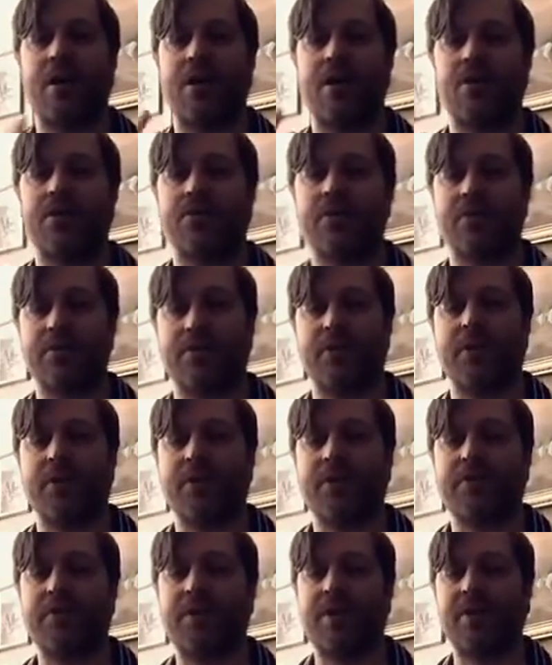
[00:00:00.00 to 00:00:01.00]
Joseph Hooker
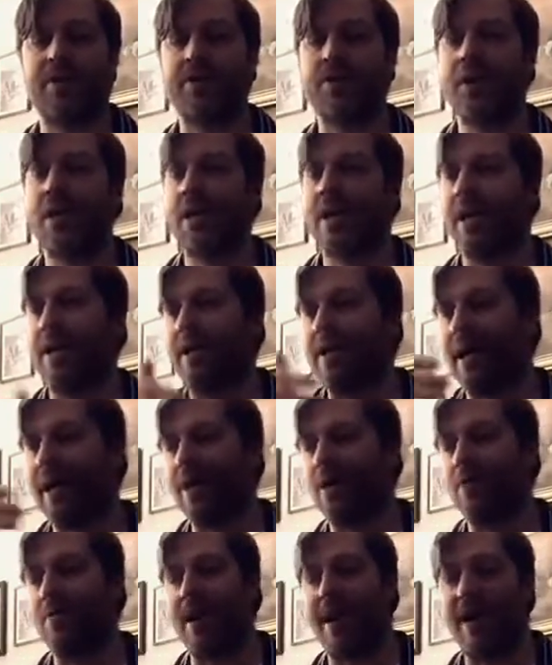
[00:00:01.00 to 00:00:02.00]
failed, and now
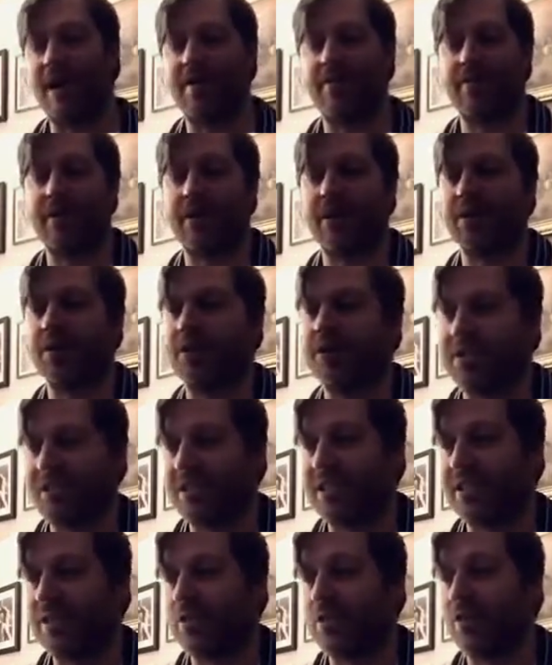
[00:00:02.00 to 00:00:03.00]
you have Ulysses
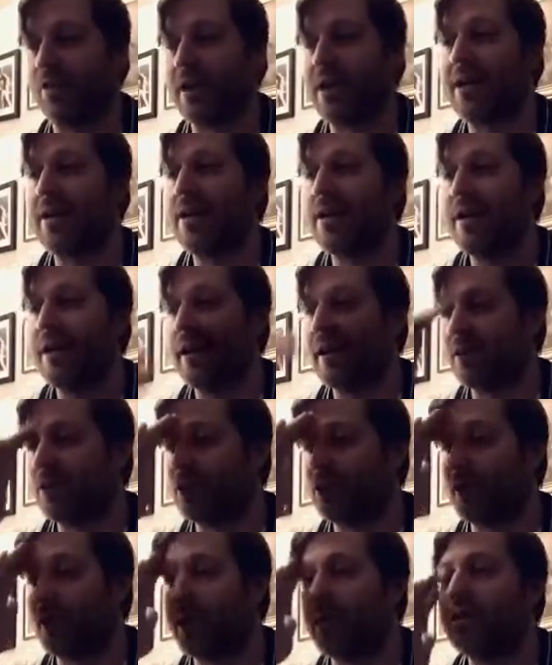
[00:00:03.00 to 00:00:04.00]
S. Grant in
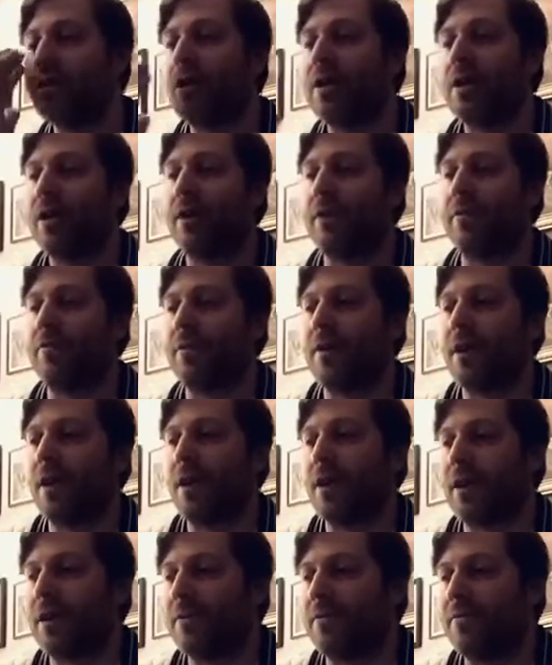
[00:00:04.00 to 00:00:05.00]
charge.
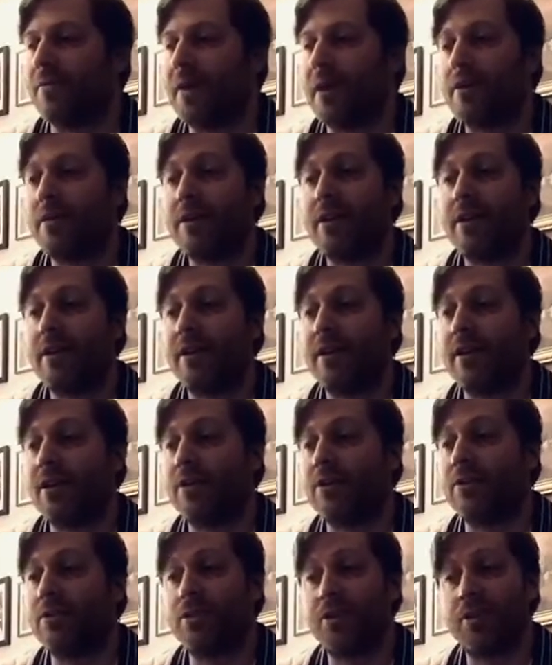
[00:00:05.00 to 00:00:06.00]

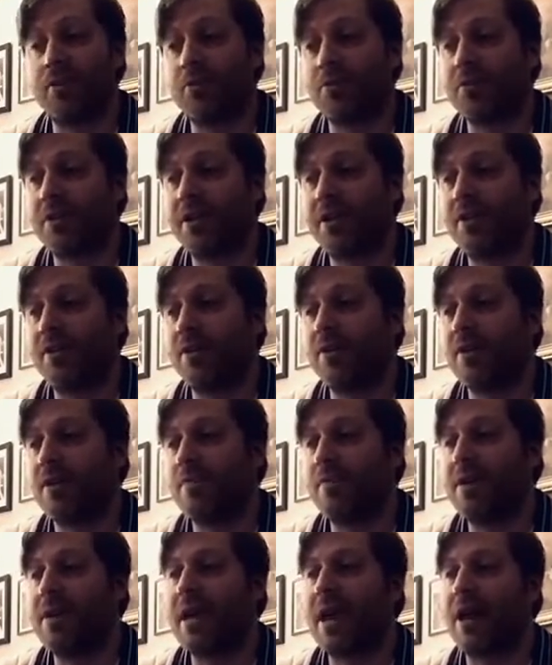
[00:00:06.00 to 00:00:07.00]
Confederate generals here are going to
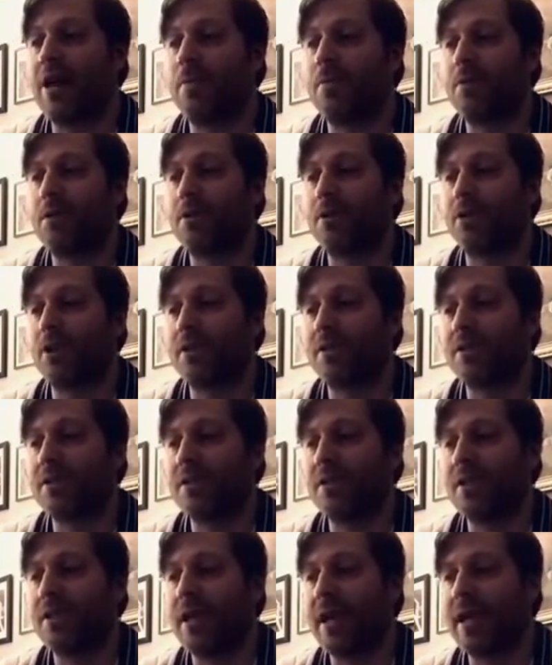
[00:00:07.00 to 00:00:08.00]
be Albert
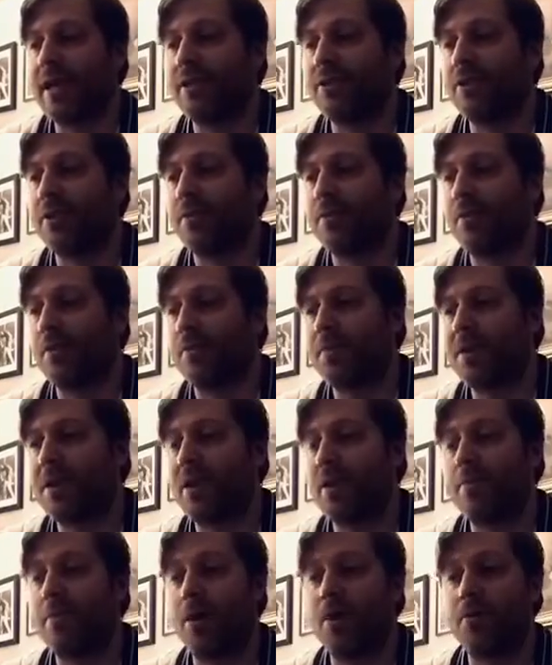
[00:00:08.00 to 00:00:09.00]
Johnson and General Pierre
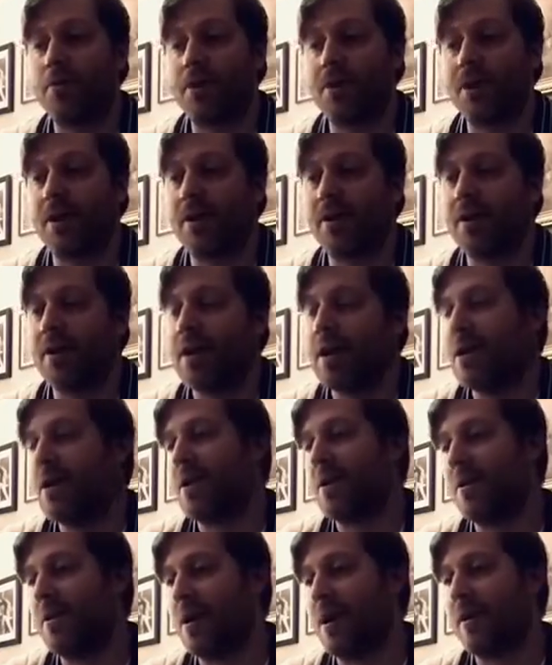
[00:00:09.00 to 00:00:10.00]
Beauregard.
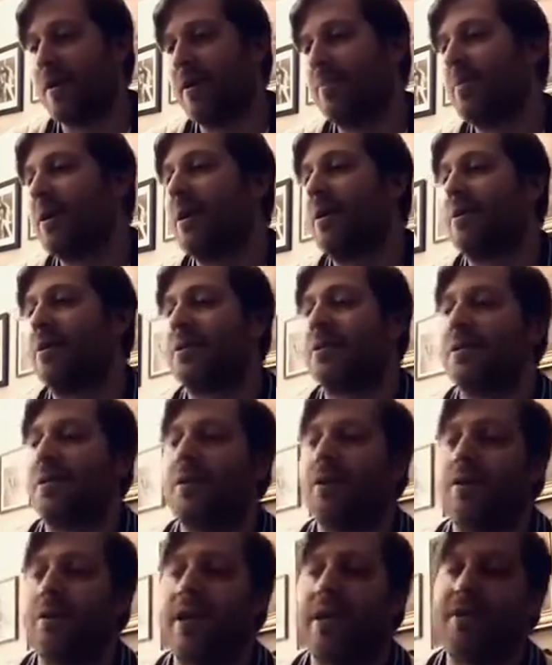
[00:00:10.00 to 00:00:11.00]
None of that matters.
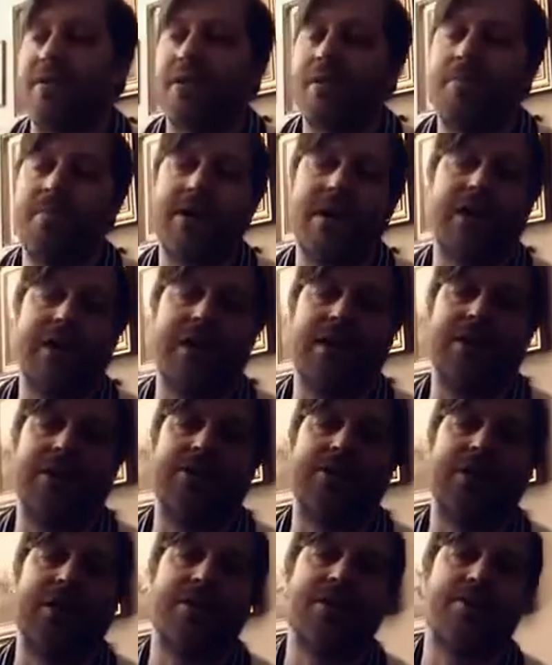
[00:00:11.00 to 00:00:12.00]
Okay, it's going to be at
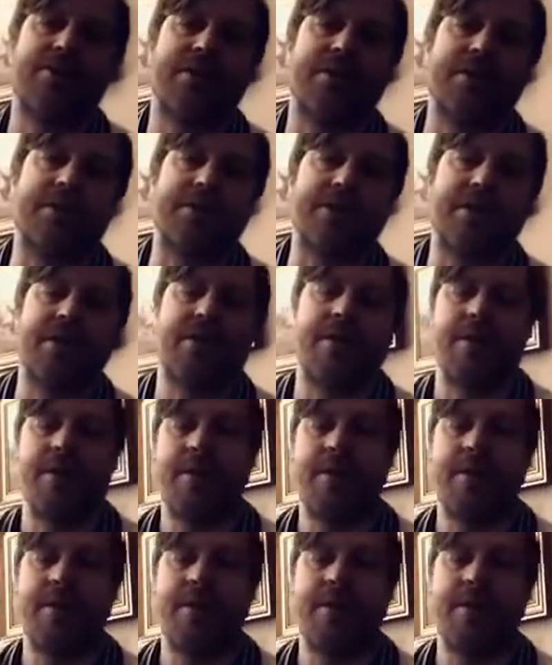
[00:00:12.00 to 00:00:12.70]
Shiloh, Tennessee.